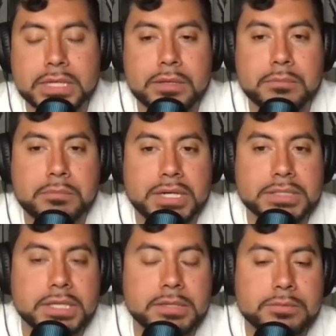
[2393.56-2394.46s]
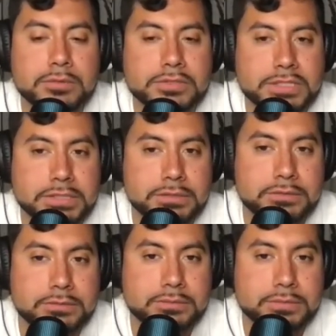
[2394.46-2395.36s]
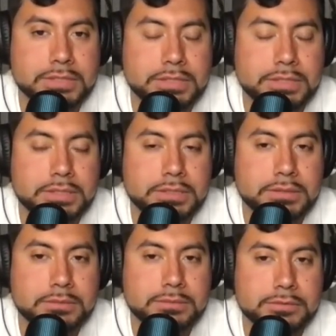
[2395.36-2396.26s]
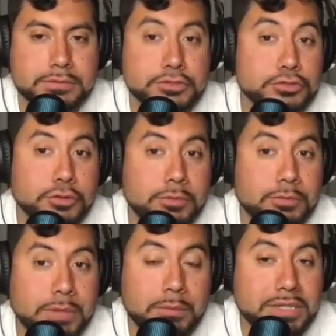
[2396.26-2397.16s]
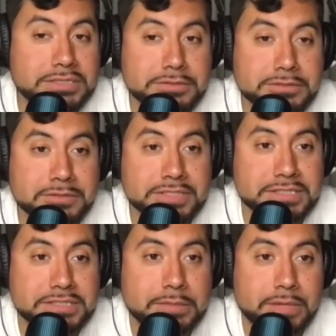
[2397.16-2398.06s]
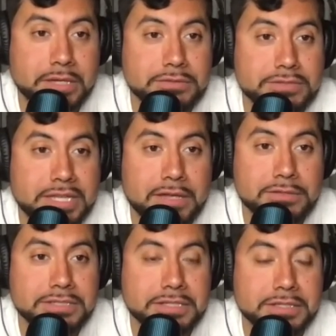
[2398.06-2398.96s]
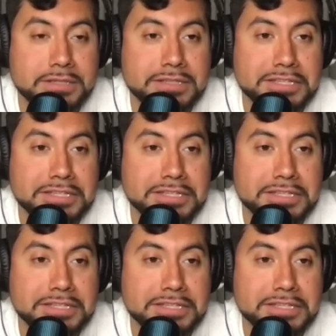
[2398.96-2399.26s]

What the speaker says: my neighbors and because you know my mom still live in the same house, the house that